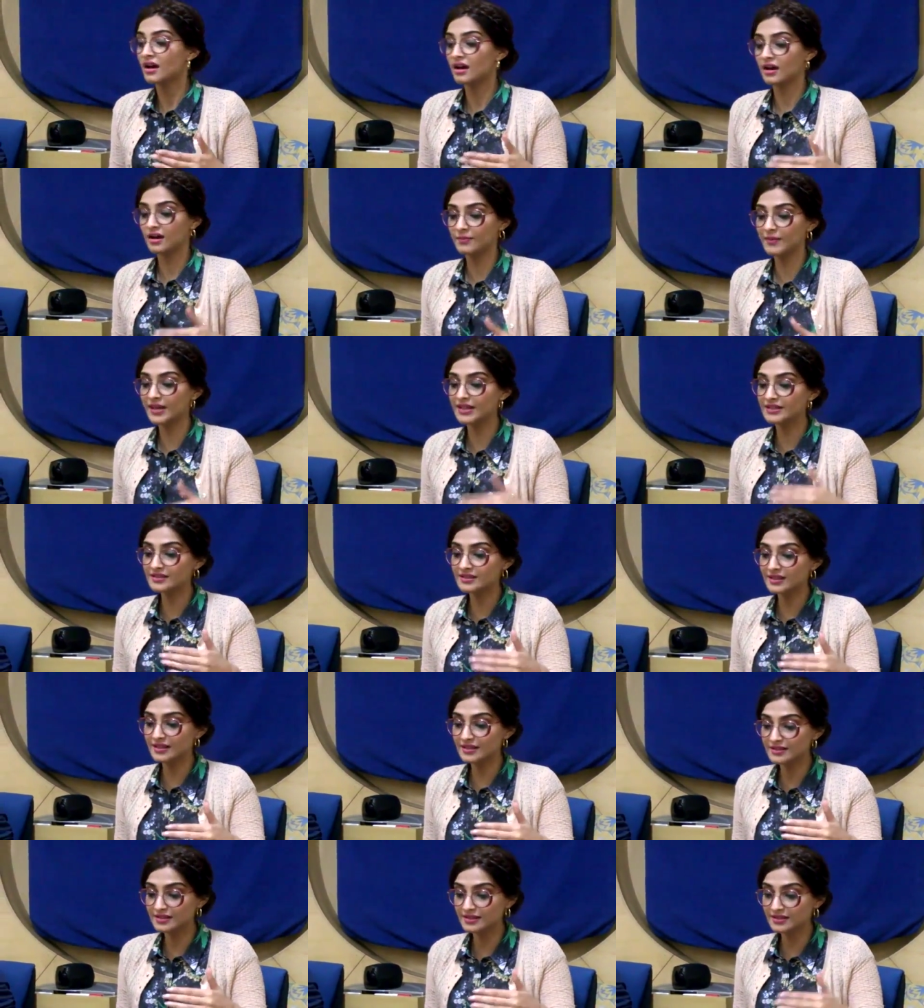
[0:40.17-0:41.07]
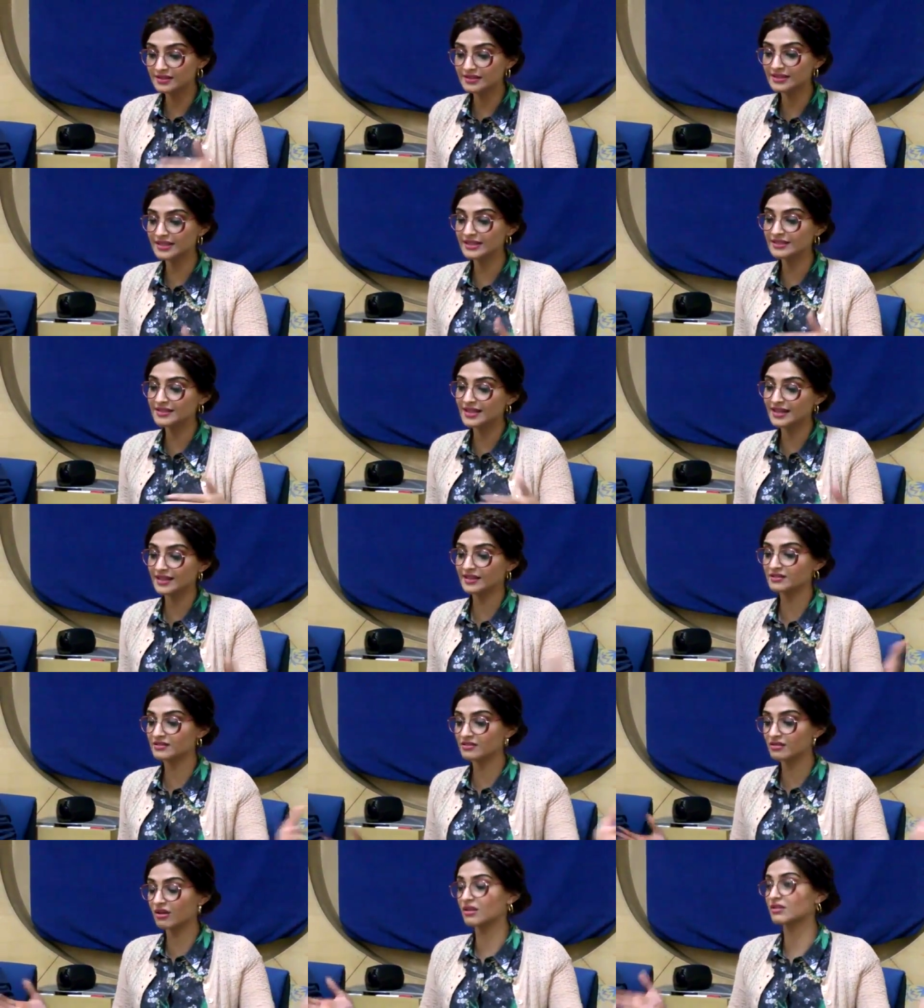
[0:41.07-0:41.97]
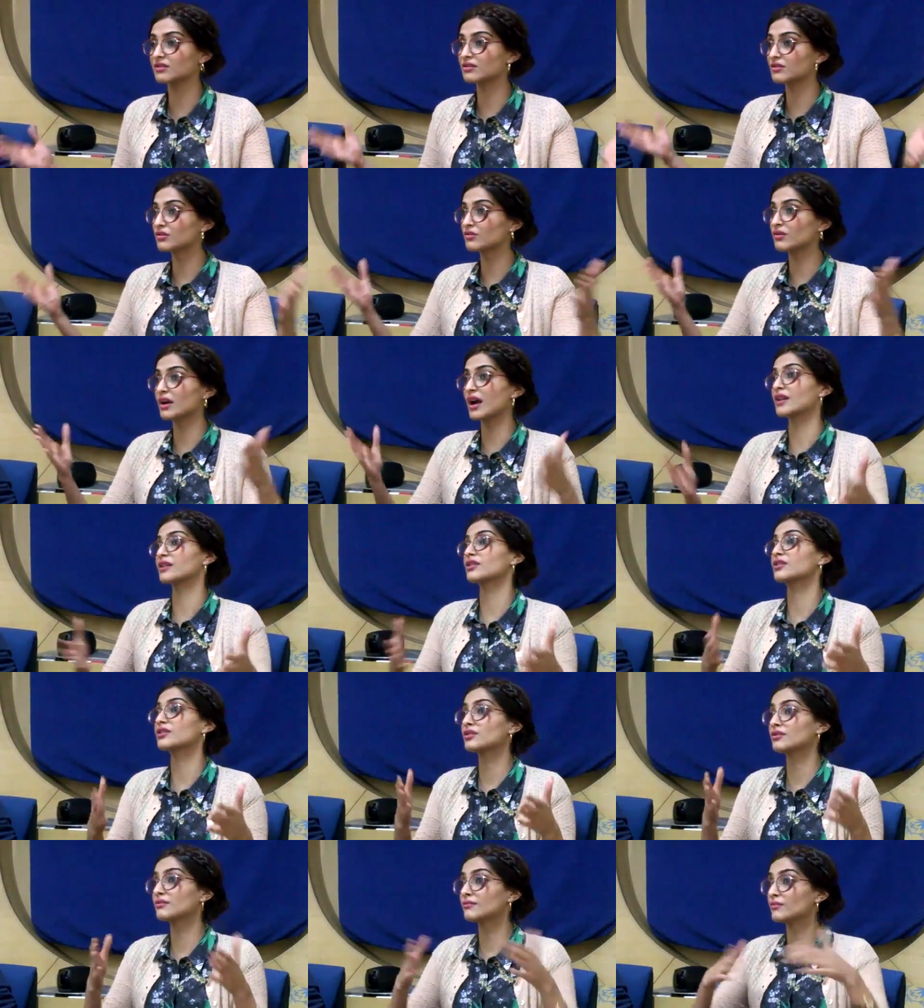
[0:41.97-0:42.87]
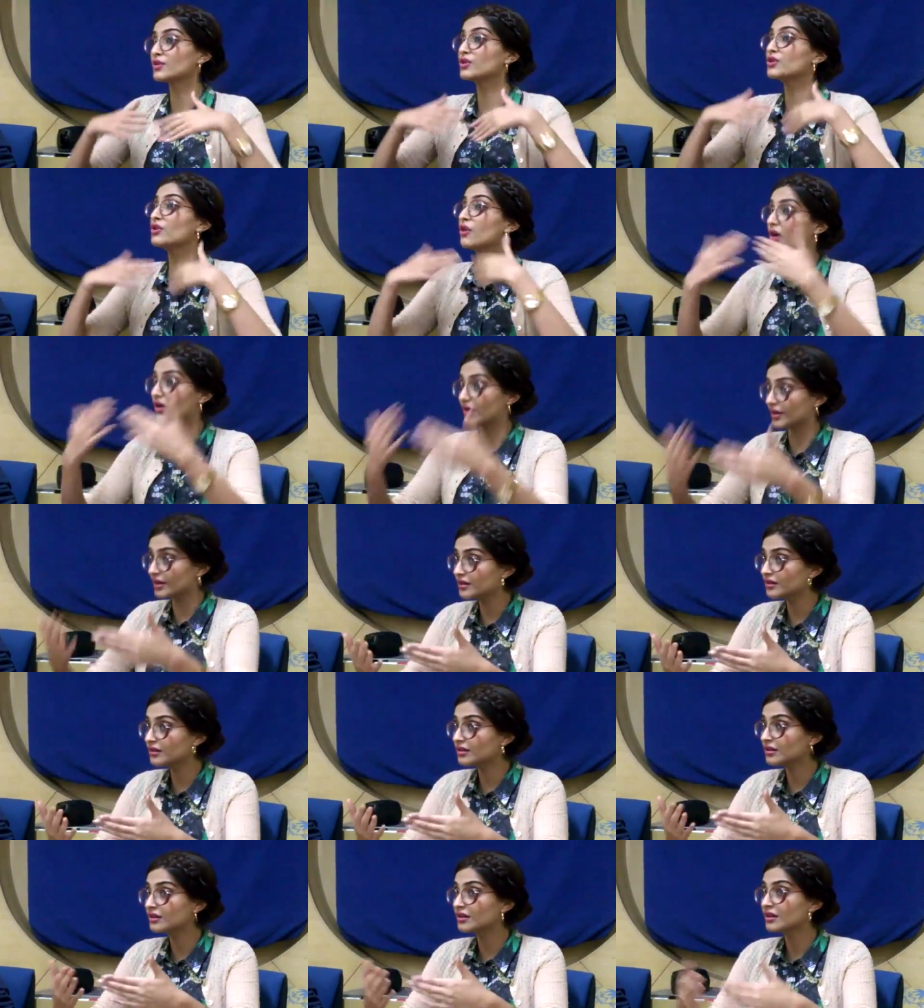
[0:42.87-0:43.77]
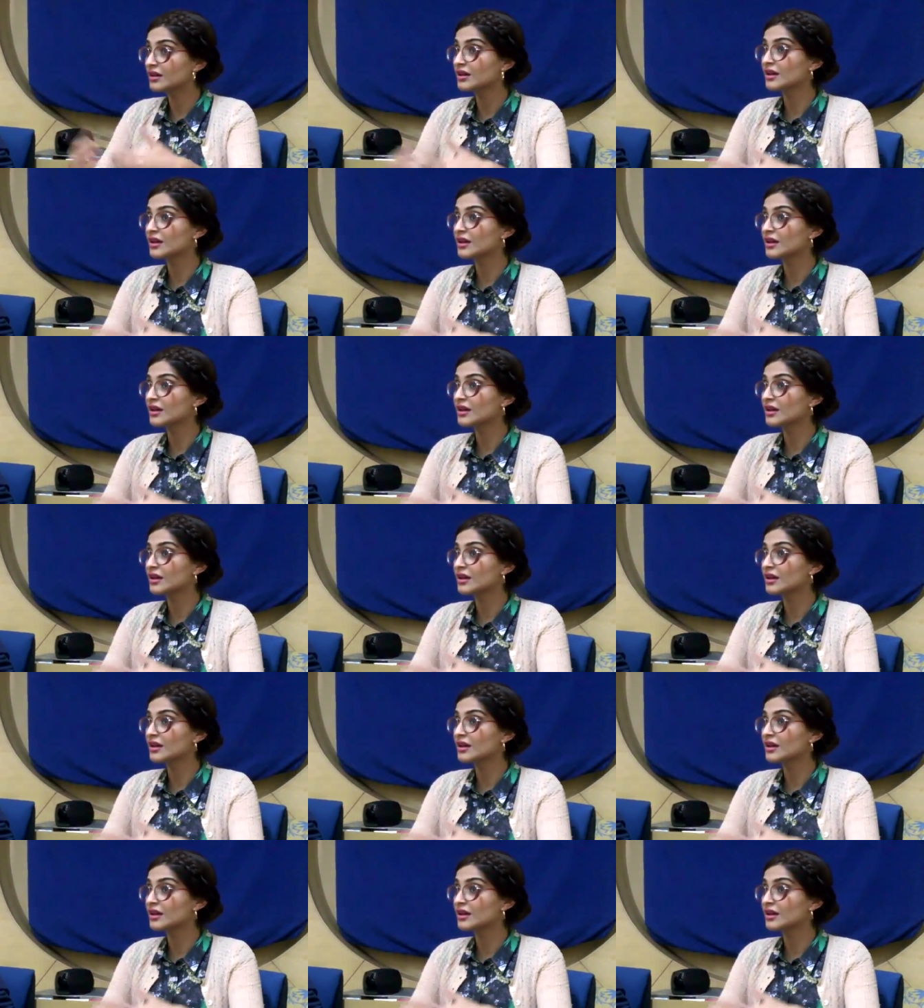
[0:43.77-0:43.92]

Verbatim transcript: Um, it's, it's a disease that is not, you can't cure it.